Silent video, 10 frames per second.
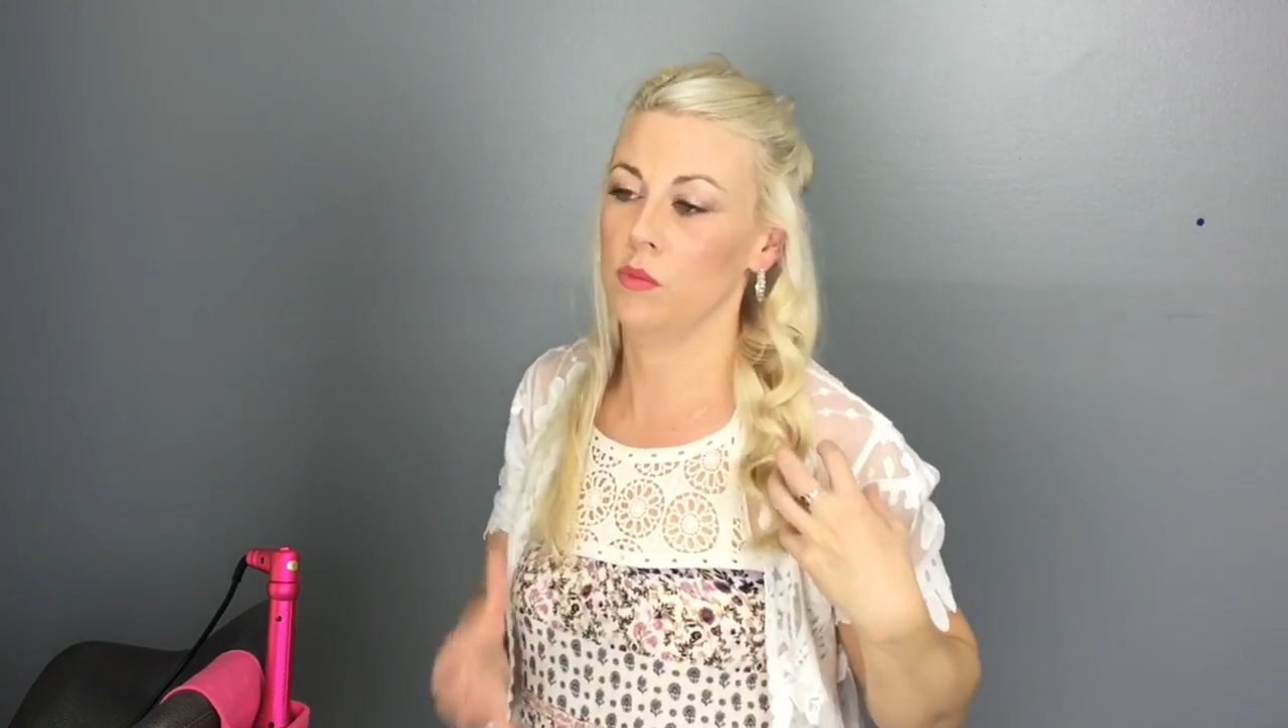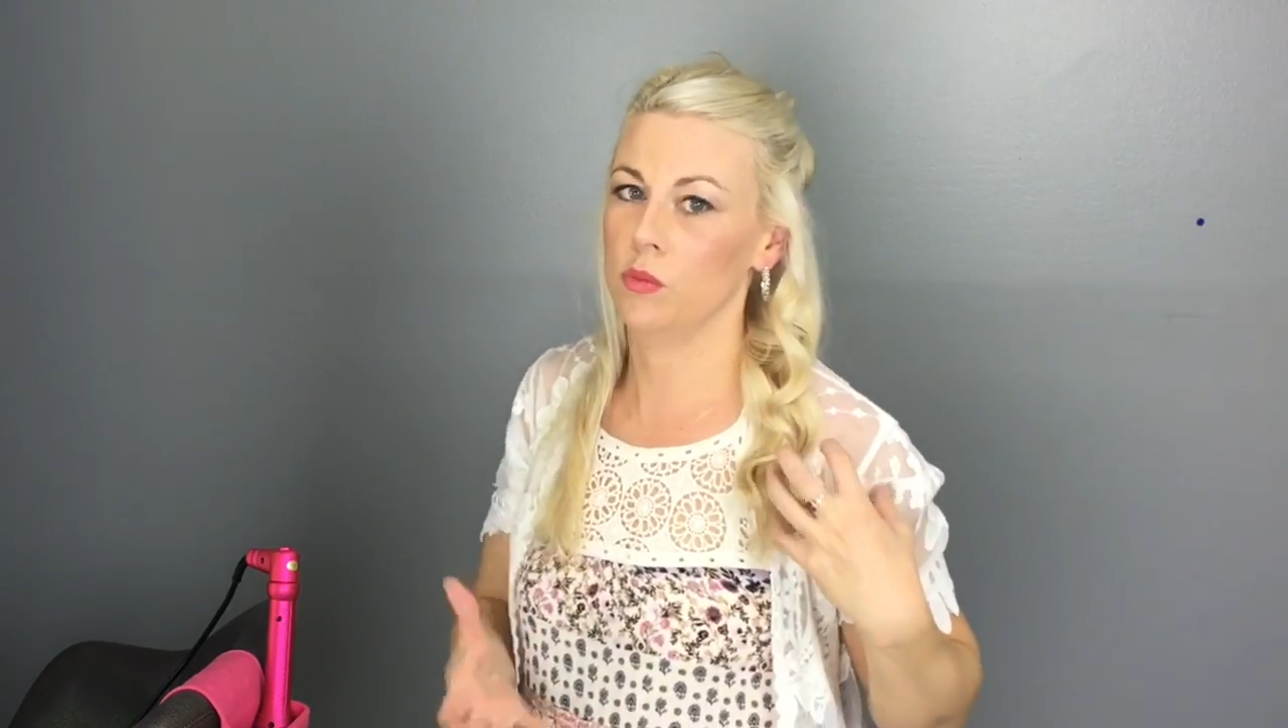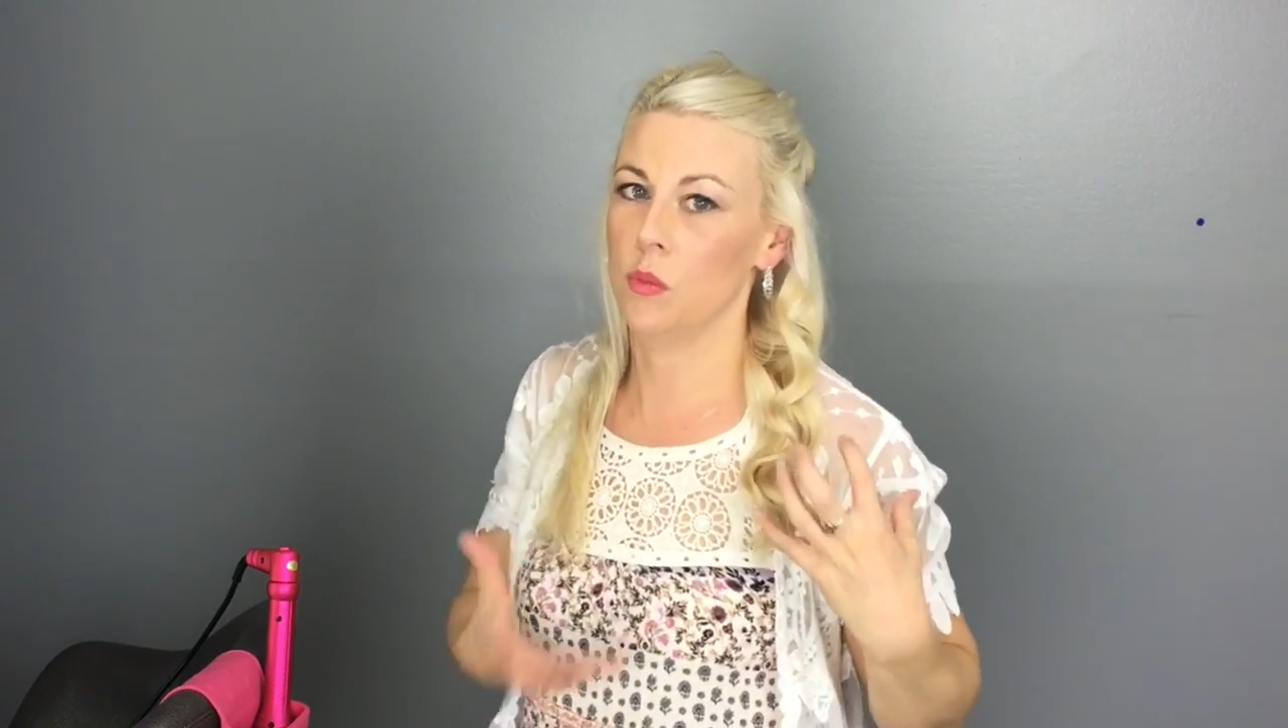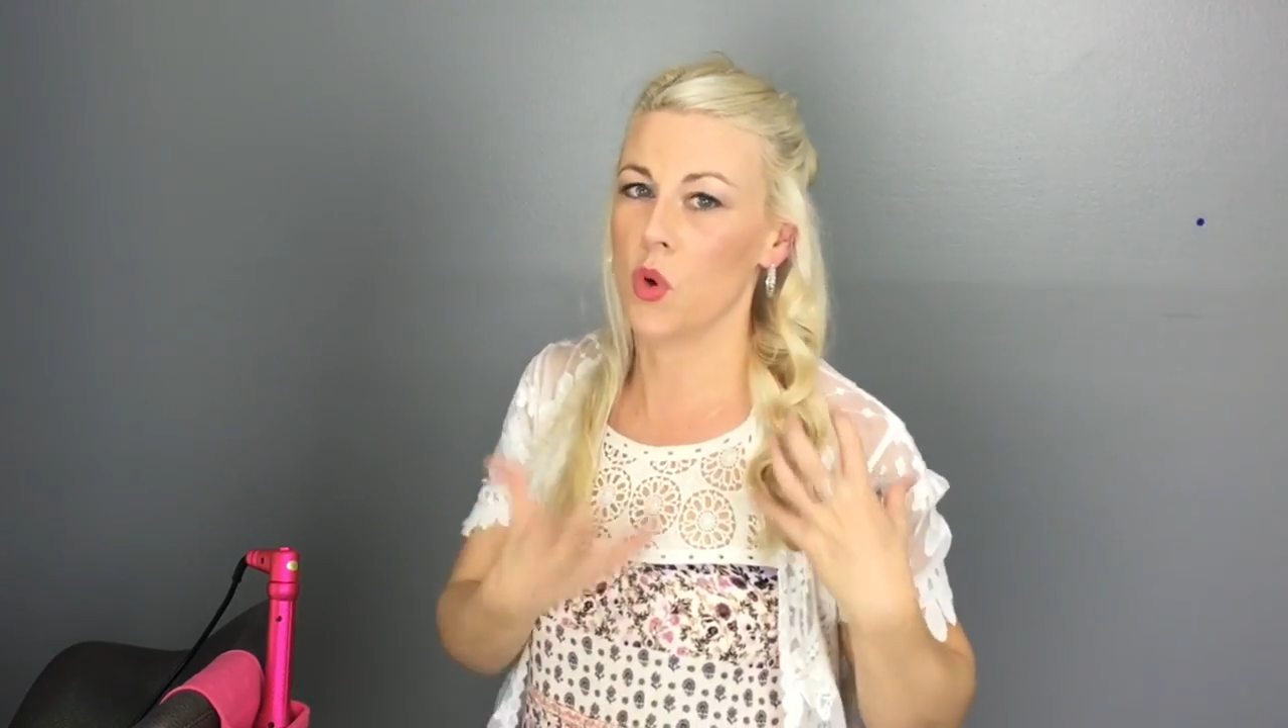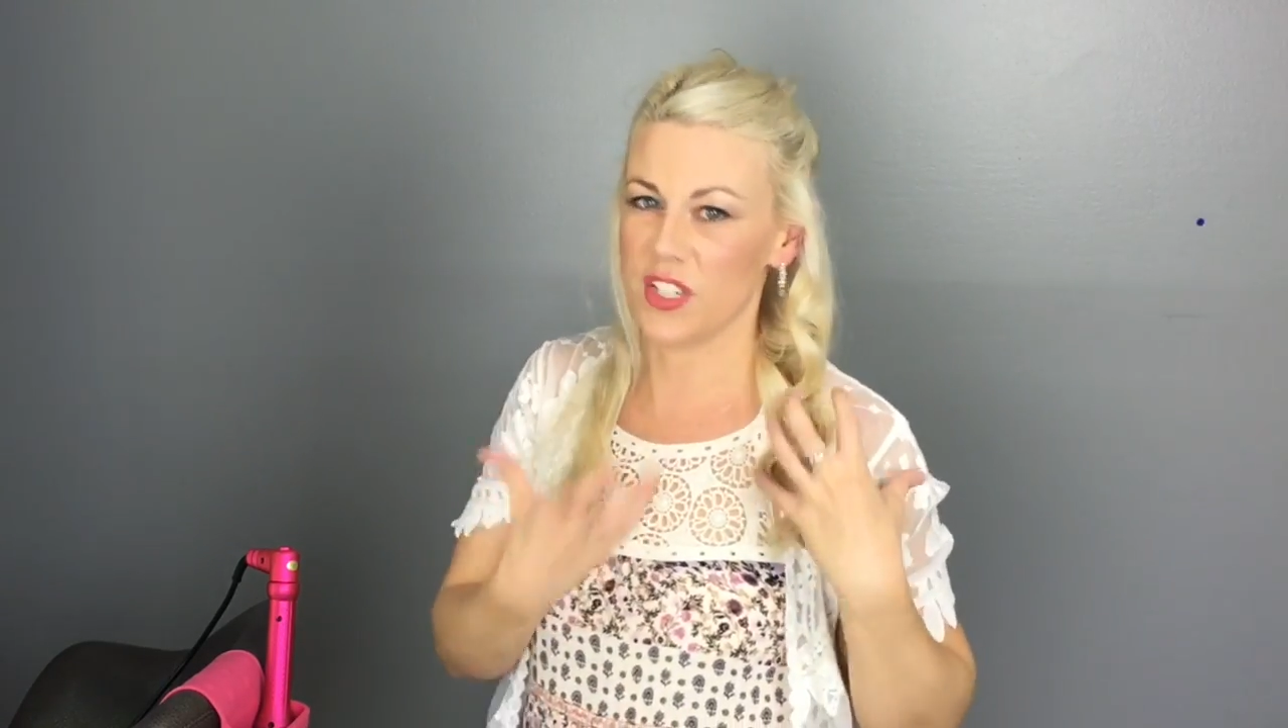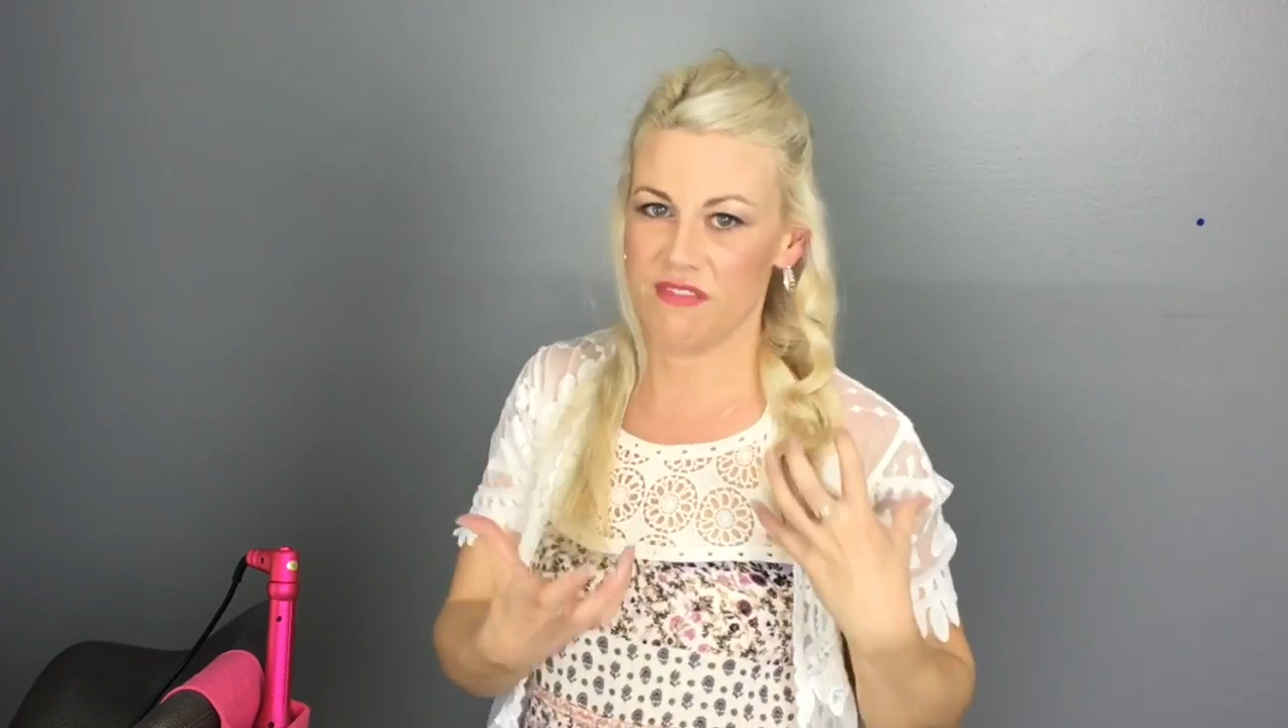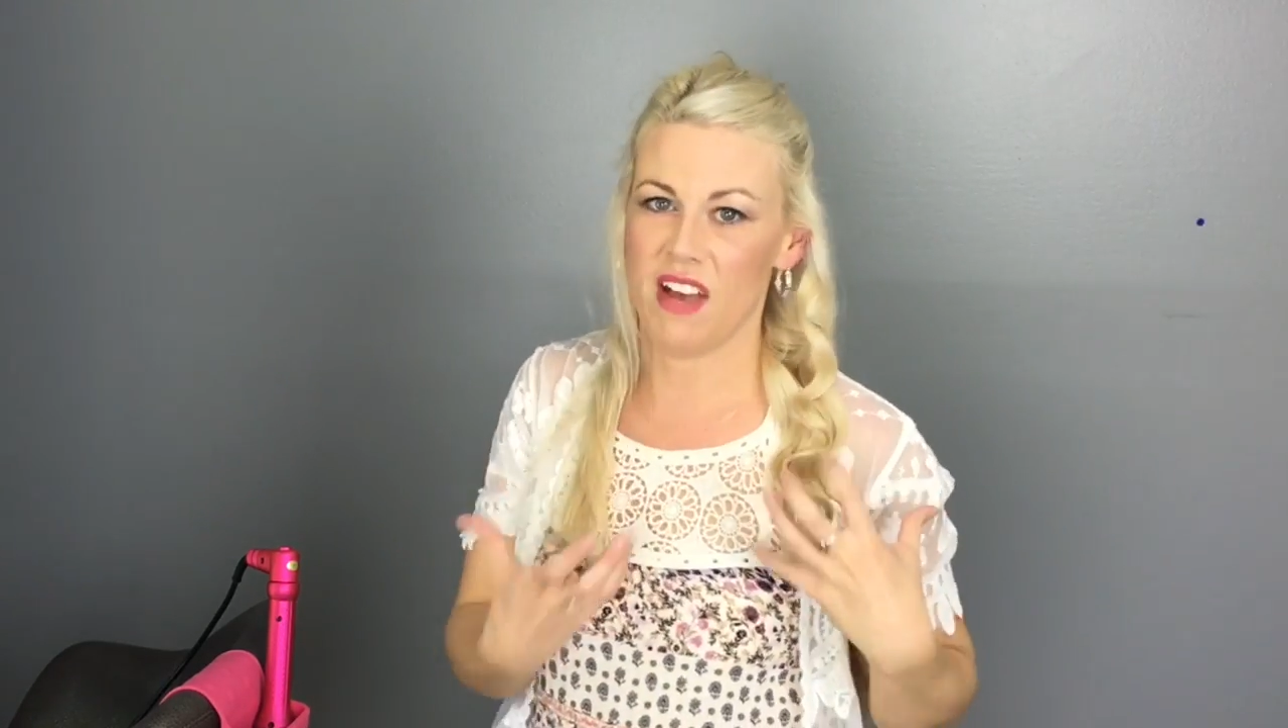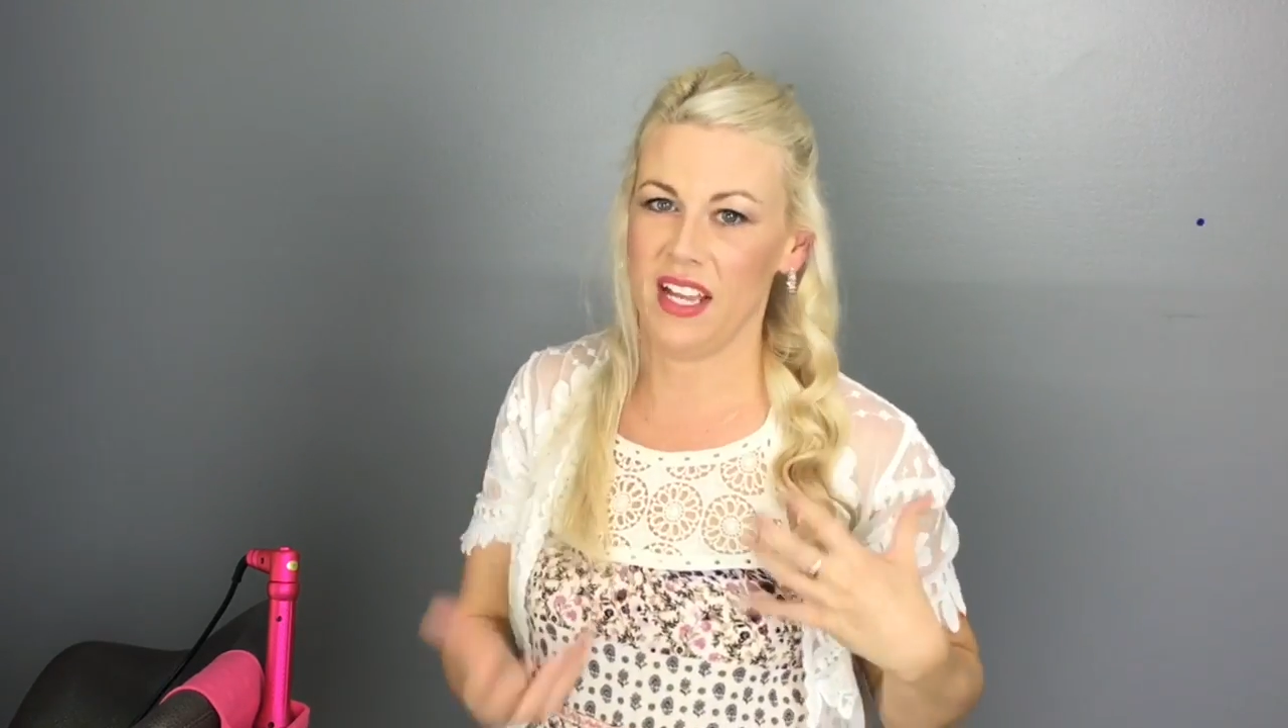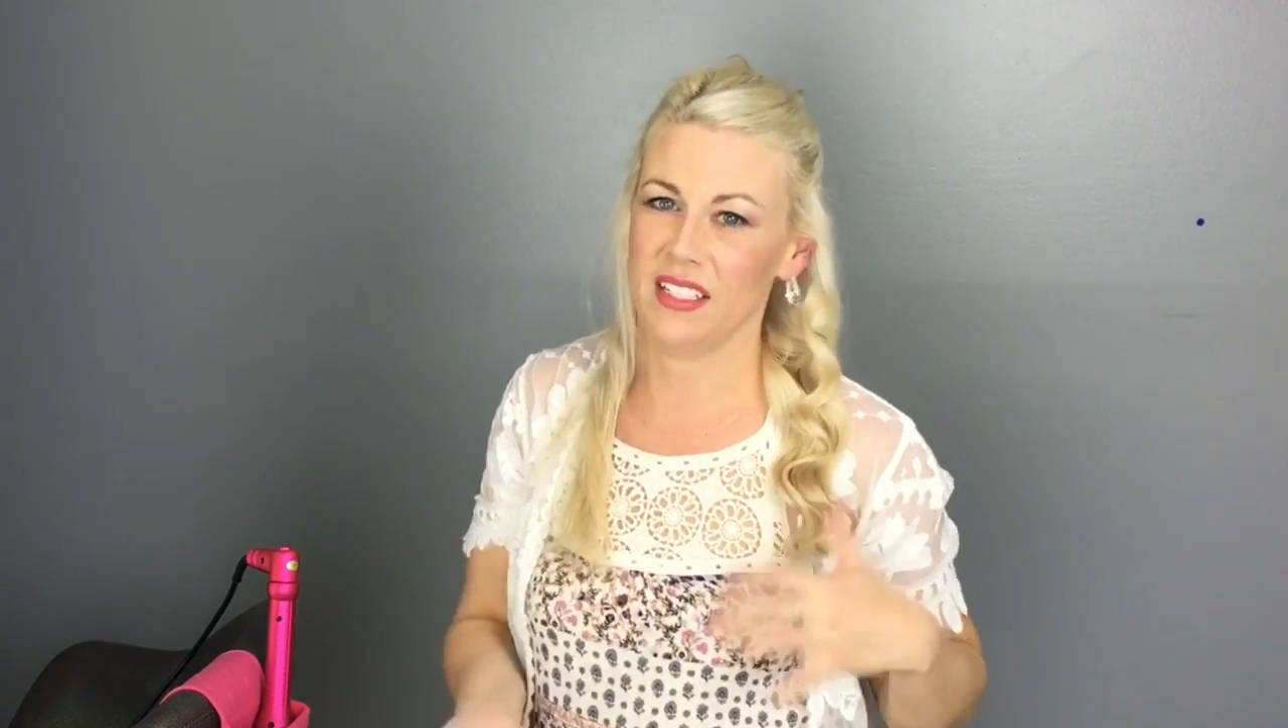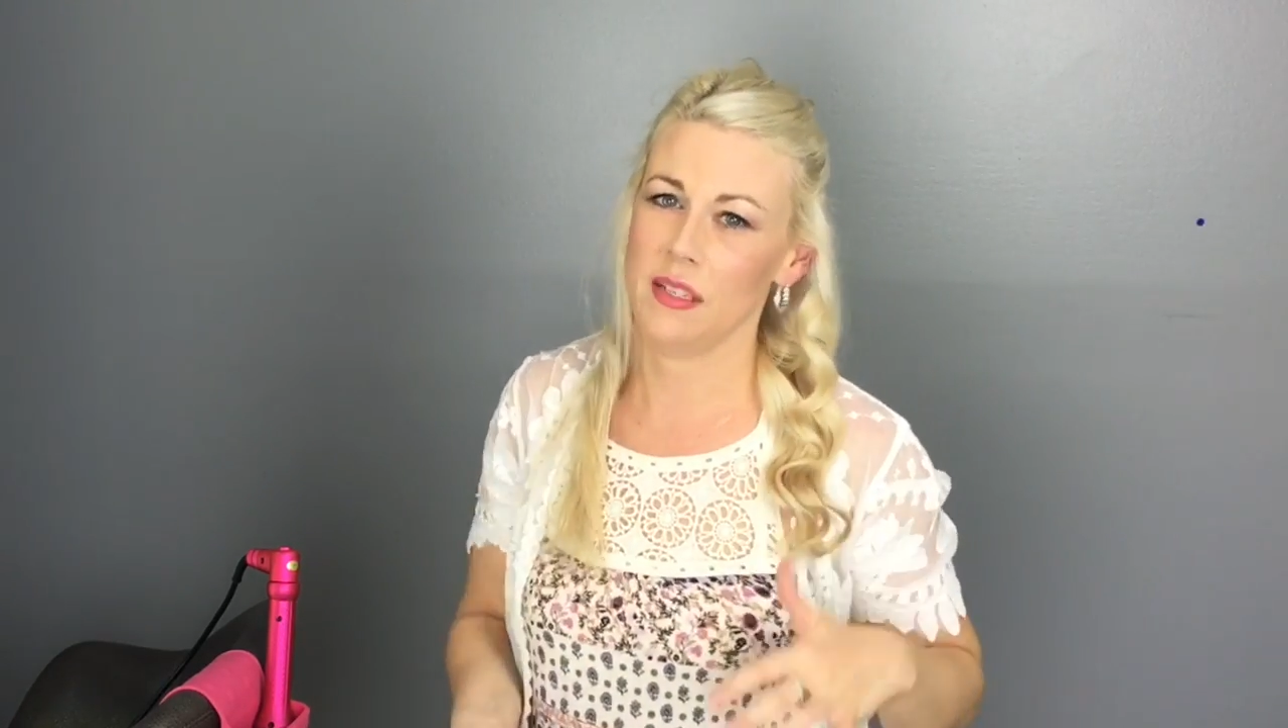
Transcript: more defined,